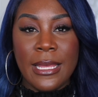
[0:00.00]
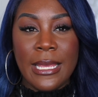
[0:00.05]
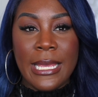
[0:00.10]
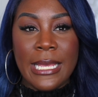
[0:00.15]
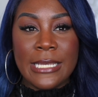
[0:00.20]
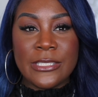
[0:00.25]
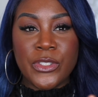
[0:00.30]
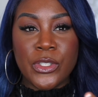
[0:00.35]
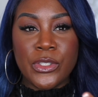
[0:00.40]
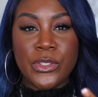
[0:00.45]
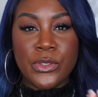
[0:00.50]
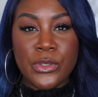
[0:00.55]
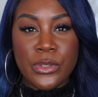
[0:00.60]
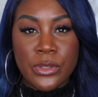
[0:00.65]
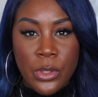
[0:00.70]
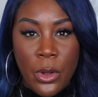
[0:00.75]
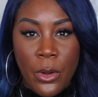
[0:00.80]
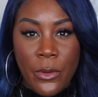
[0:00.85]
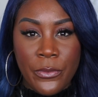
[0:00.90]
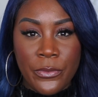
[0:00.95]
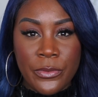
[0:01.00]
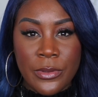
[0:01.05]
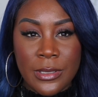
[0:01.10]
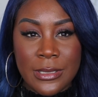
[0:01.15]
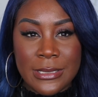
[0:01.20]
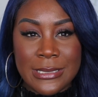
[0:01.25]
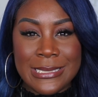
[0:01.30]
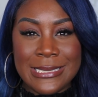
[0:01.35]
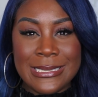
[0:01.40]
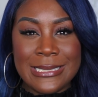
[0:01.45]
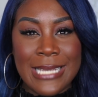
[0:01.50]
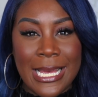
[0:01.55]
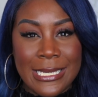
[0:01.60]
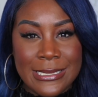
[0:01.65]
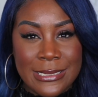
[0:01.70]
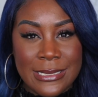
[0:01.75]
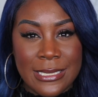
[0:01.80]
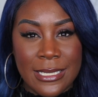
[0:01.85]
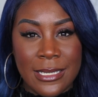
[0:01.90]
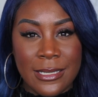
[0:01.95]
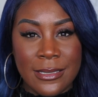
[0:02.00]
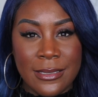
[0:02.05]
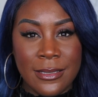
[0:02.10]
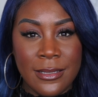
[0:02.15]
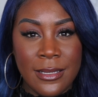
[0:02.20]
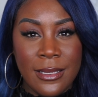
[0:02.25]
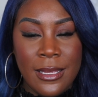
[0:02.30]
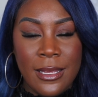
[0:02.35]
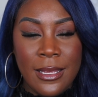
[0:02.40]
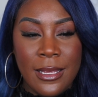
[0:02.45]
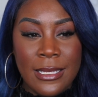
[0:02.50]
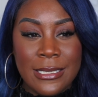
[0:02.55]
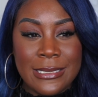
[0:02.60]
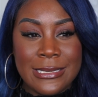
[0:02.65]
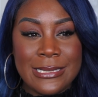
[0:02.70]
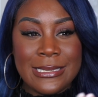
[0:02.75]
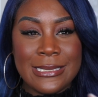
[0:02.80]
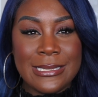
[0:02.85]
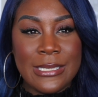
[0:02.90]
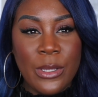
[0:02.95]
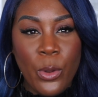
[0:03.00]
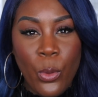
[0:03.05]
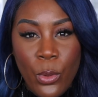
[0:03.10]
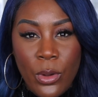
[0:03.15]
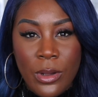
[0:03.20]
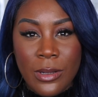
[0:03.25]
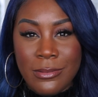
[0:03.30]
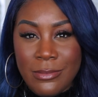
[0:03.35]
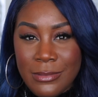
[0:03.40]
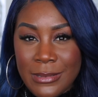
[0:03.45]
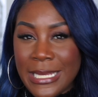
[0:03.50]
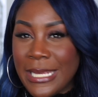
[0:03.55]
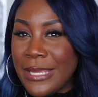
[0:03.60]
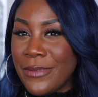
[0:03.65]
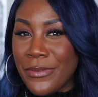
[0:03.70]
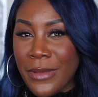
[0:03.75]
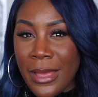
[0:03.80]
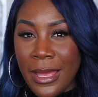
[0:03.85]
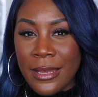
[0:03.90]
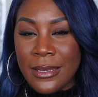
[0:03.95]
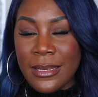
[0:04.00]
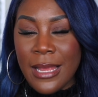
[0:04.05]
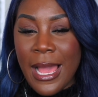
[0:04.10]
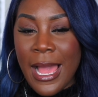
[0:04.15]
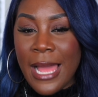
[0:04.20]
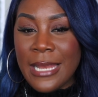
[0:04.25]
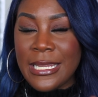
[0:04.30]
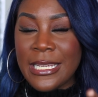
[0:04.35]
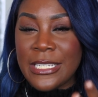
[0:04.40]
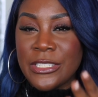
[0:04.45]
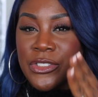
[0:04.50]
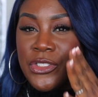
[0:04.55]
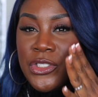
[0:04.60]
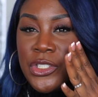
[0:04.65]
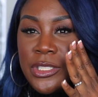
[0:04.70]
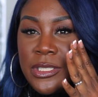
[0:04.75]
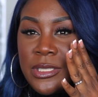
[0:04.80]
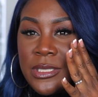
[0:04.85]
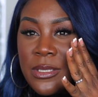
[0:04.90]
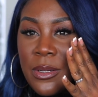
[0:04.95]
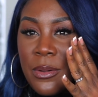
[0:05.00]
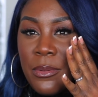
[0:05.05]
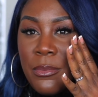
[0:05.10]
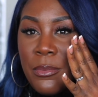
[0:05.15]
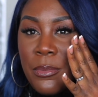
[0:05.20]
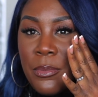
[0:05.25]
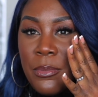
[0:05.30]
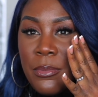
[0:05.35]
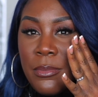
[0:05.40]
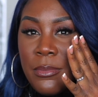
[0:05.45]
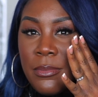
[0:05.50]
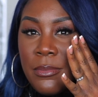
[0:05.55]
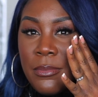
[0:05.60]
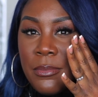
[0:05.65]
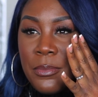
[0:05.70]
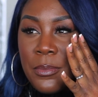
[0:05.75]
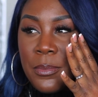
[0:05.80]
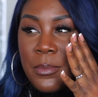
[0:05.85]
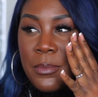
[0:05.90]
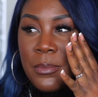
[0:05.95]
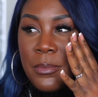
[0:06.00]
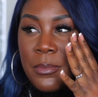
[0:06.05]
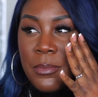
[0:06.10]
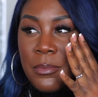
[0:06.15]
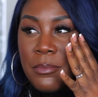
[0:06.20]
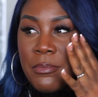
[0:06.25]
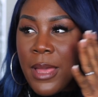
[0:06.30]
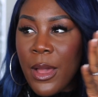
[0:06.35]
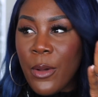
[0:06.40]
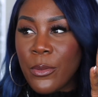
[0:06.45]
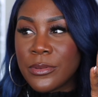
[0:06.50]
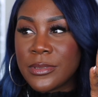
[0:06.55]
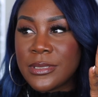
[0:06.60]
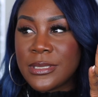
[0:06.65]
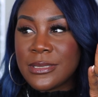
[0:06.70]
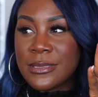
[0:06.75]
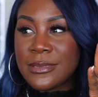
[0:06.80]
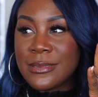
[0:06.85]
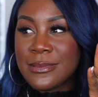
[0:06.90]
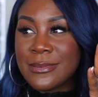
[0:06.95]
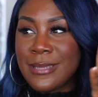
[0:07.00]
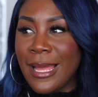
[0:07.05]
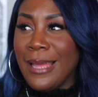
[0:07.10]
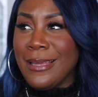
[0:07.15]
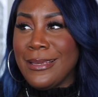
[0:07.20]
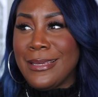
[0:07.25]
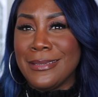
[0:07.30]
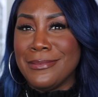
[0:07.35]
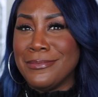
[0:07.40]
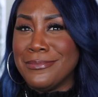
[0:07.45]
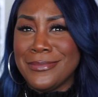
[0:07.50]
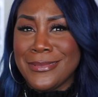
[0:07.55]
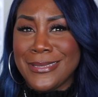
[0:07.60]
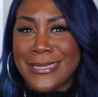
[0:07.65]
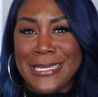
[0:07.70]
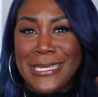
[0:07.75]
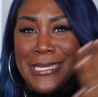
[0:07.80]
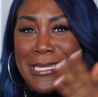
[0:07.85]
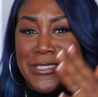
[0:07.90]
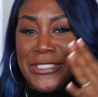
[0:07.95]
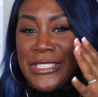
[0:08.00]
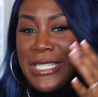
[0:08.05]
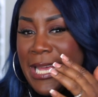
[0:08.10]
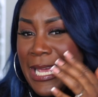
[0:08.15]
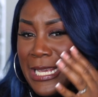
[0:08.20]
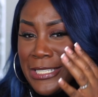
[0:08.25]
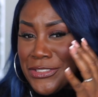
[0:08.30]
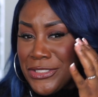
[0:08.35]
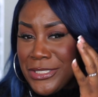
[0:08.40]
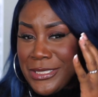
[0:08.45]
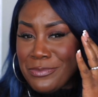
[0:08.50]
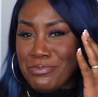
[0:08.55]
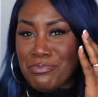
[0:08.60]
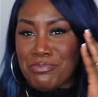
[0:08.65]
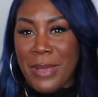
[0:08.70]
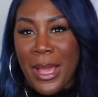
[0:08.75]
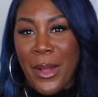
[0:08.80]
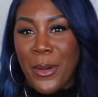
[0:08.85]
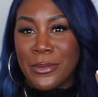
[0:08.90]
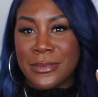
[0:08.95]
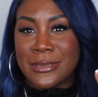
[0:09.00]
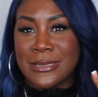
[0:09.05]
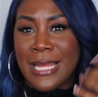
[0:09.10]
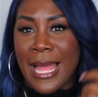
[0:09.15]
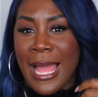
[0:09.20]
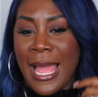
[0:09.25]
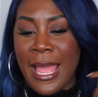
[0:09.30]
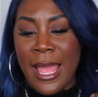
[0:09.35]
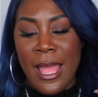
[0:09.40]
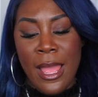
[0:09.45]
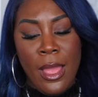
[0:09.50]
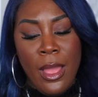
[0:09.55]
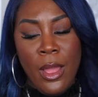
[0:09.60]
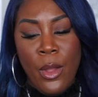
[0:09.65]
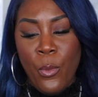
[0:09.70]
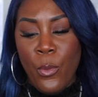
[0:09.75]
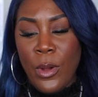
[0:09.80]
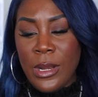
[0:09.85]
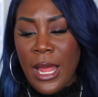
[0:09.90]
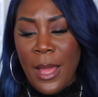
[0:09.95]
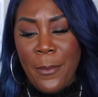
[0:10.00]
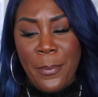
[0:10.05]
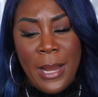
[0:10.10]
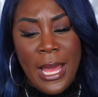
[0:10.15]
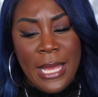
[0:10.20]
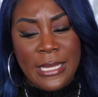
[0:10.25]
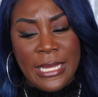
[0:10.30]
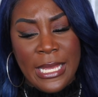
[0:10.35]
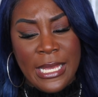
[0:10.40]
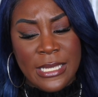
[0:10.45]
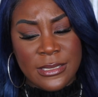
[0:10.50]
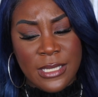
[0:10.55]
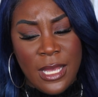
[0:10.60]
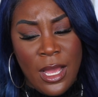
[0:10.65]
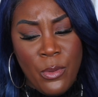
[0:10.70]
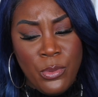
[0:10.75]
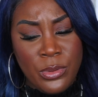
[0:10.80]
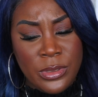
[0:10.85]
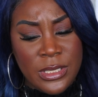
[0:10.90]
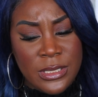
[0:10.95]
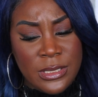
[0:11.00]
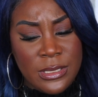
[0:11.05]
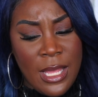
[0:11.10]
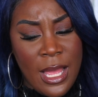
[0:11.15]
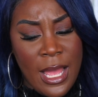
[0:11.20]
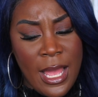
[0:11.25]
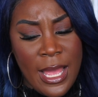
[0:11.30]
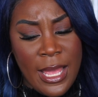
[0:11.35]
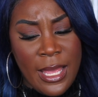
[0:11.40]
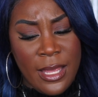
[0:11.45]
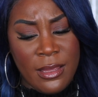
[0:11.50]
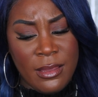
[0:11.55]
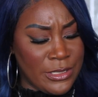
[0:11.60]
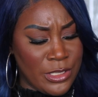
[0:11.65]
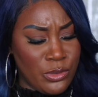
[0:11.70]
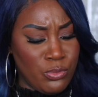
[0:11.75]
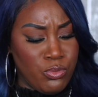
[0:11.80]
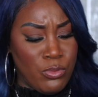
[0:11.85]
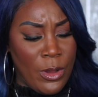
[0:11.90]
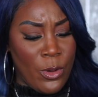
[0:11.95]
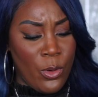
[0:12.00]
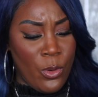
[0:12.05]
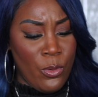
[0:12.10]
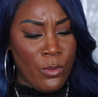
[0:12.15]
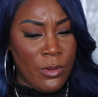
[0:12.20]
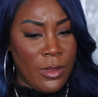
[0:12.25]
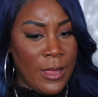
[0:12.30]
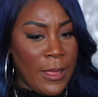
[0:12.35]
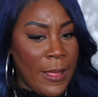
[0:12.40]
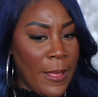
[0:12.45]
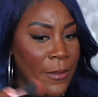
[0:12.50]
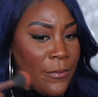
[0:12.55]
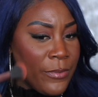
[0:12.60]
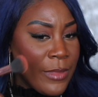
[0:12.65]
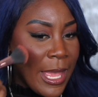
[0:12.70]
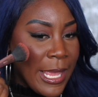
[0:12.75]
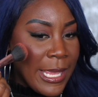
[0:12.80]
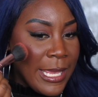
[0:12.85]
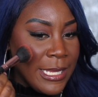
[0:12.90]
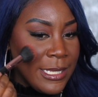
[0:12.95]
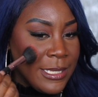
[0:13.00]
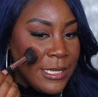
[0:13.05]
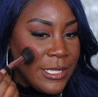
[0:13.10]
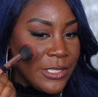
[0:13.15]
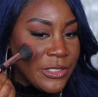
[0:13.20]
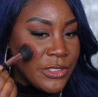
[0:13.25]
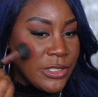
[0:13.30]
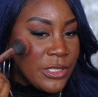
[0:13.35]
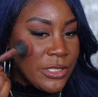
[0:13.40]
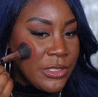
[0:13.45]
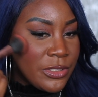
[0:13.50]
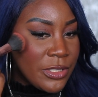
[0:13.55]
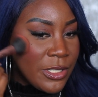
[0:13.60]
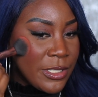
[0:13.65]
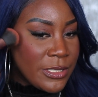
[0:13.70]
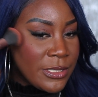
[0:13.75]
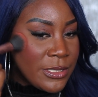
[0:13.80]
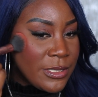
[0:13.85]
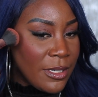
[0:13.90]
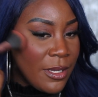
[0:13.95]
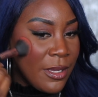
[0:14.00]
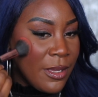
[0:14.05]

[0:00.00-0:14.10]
it's just soft satin, silk even, and it just melts. Literally, it just melts. Like, when I applied this, I was just like, is this real? Like, it literally just